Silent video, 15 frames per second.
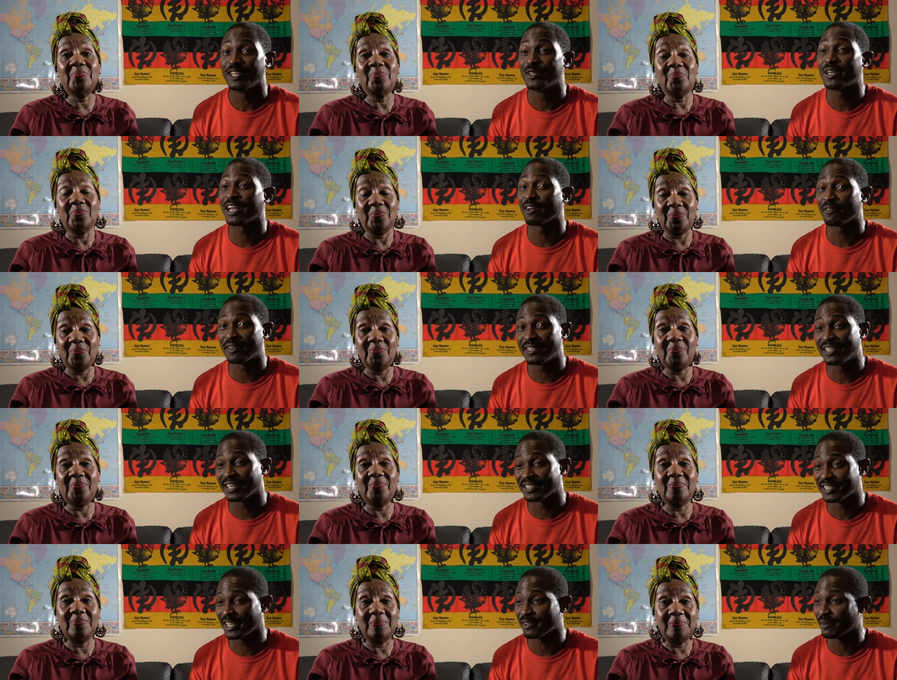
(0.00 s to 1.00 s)
Speaker 1: You got to read
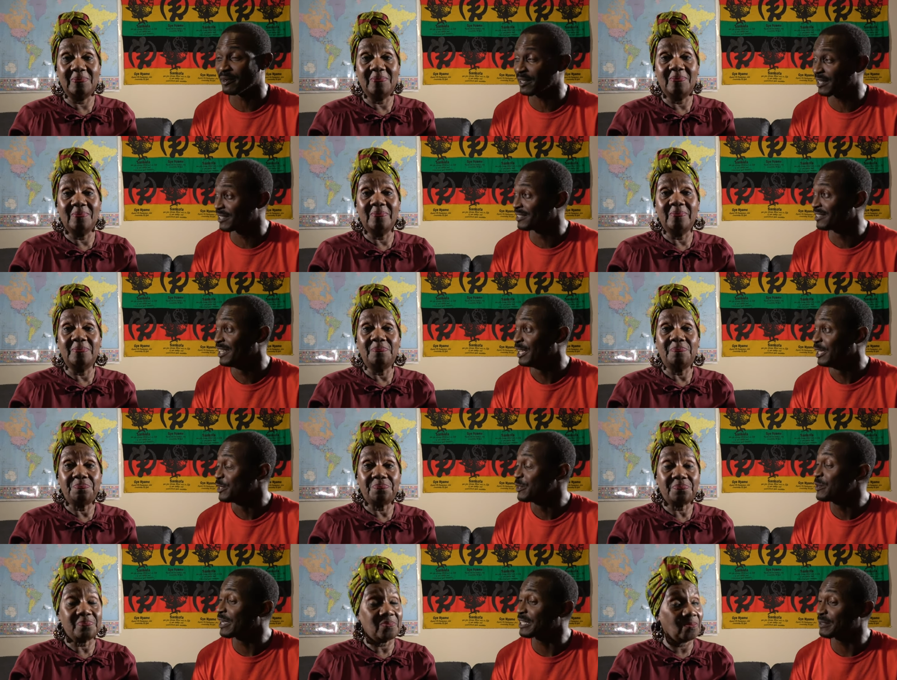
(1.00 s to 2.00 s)
the itinerary because
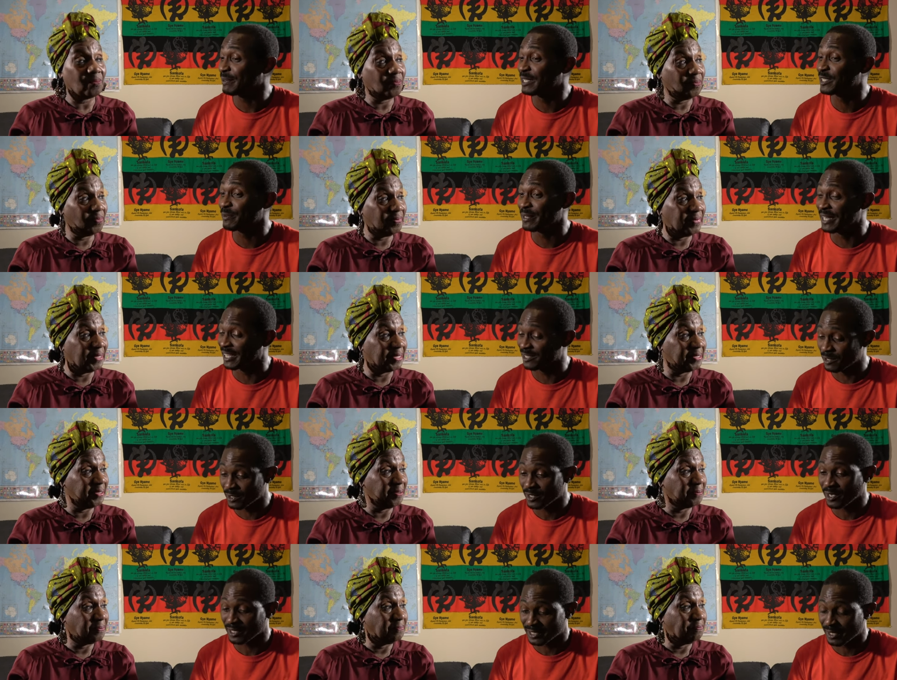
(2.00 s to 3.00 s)
you explained to me that you
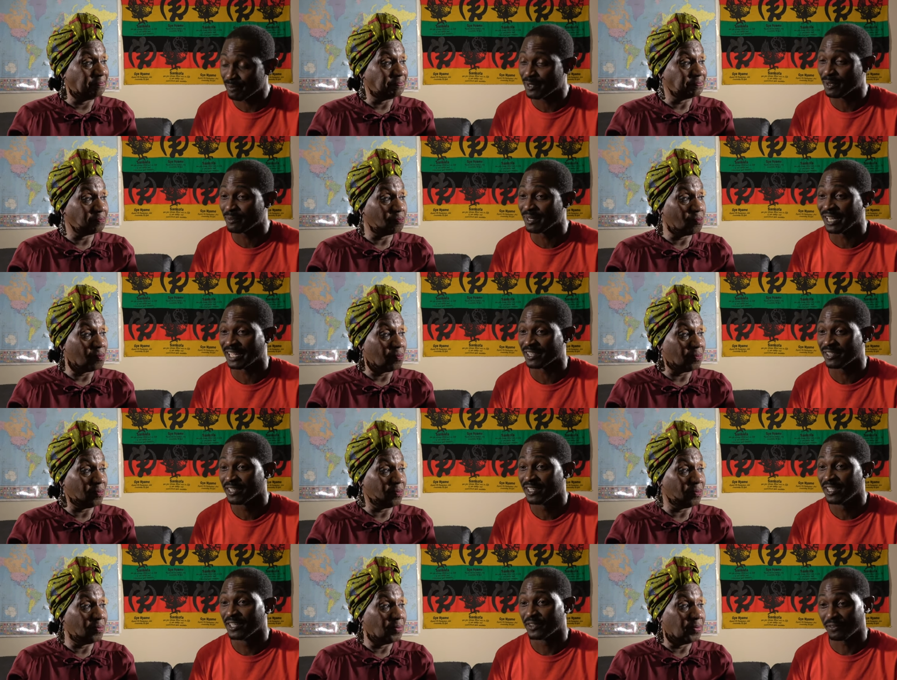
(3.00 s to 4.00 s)
saw something with like
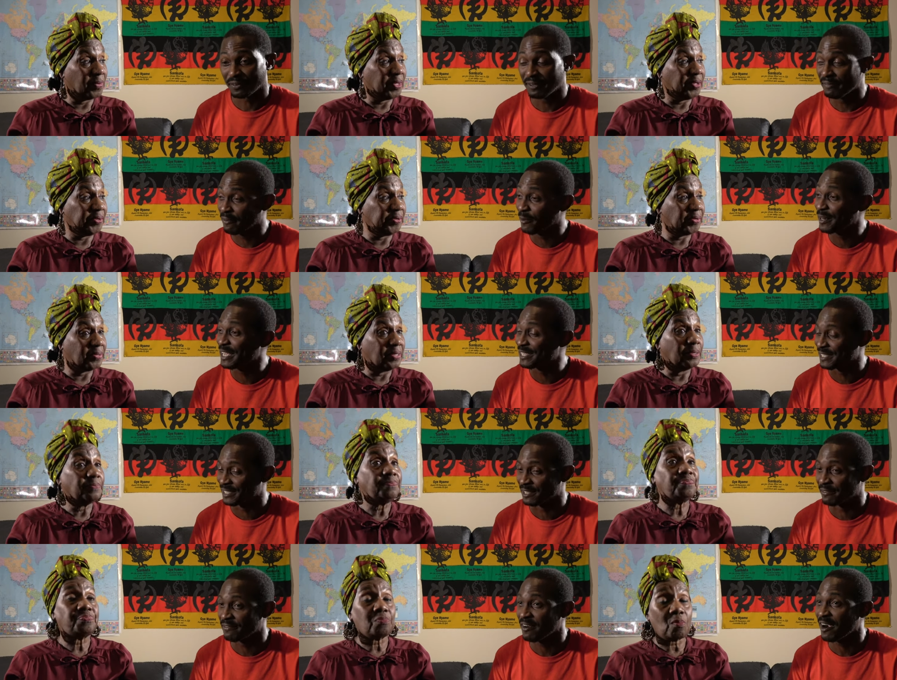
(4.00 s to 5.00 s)
three, four days of
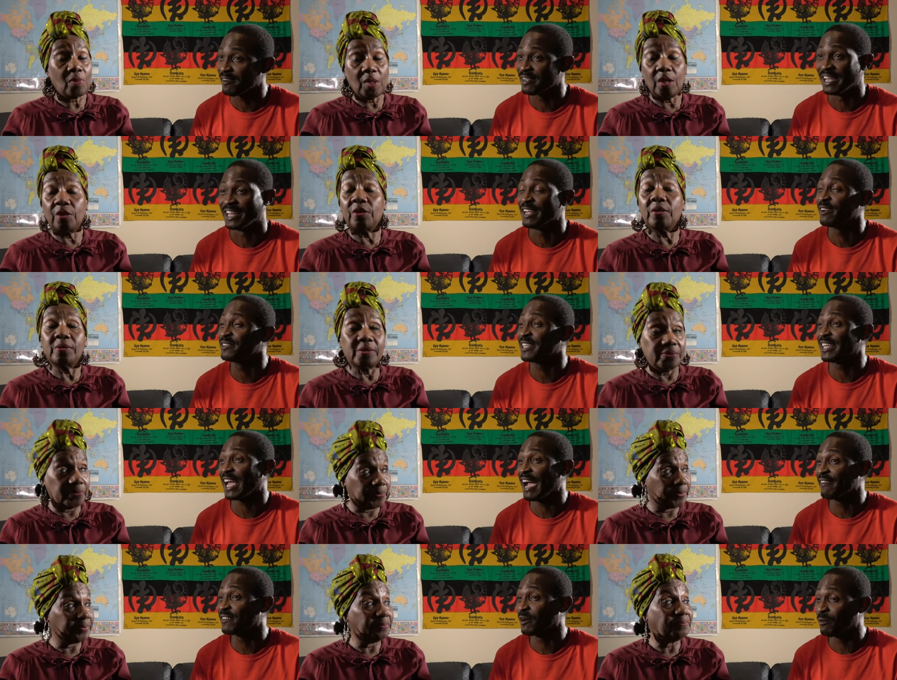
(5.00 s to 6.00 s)
safari, and I was like,
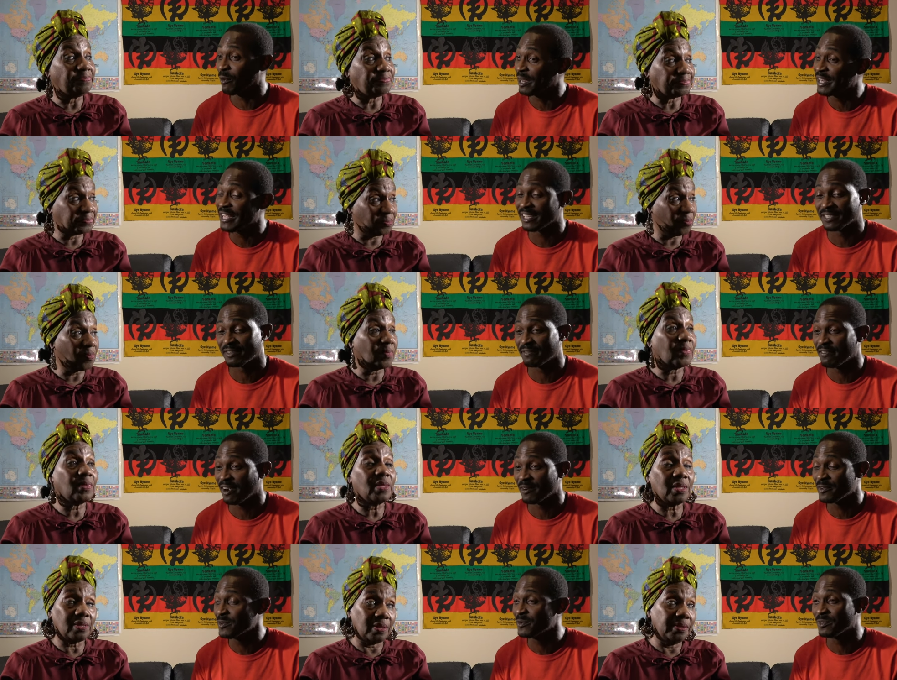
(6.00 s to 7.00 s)
after one day of
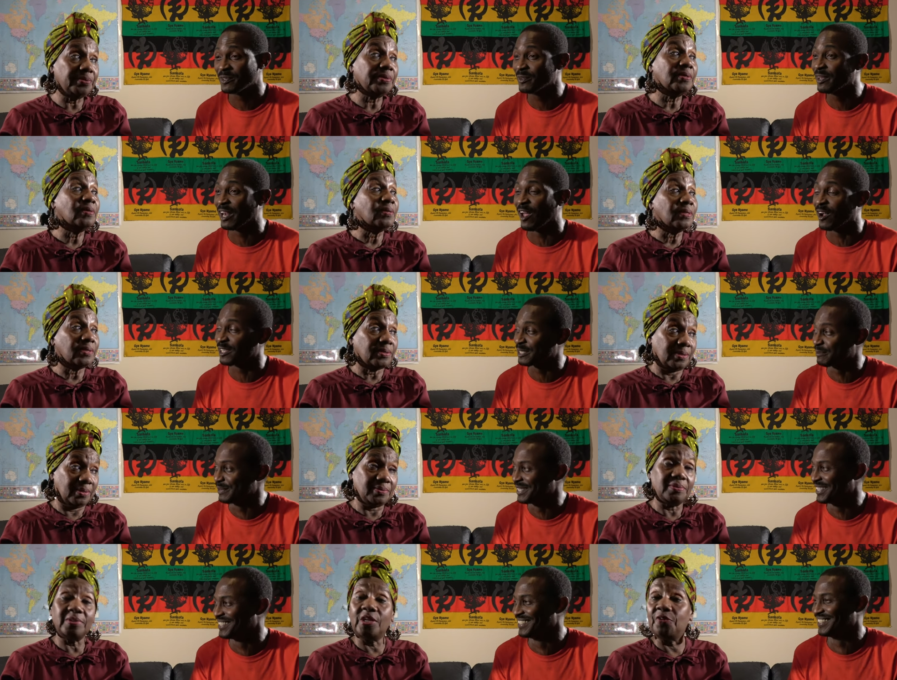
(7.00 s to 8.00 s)
safari, you you lost
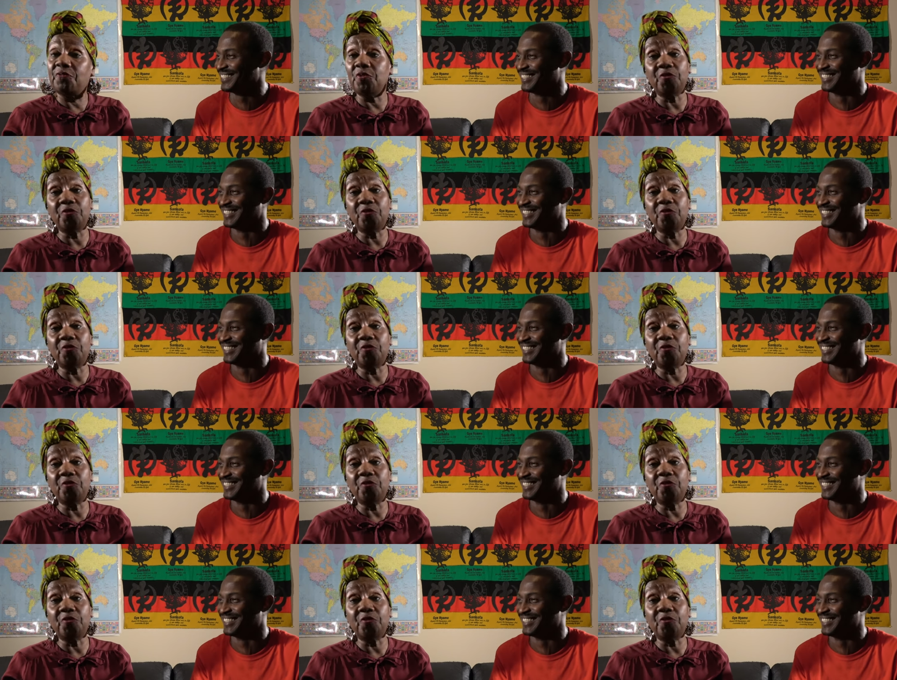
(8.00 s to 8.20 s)
me. if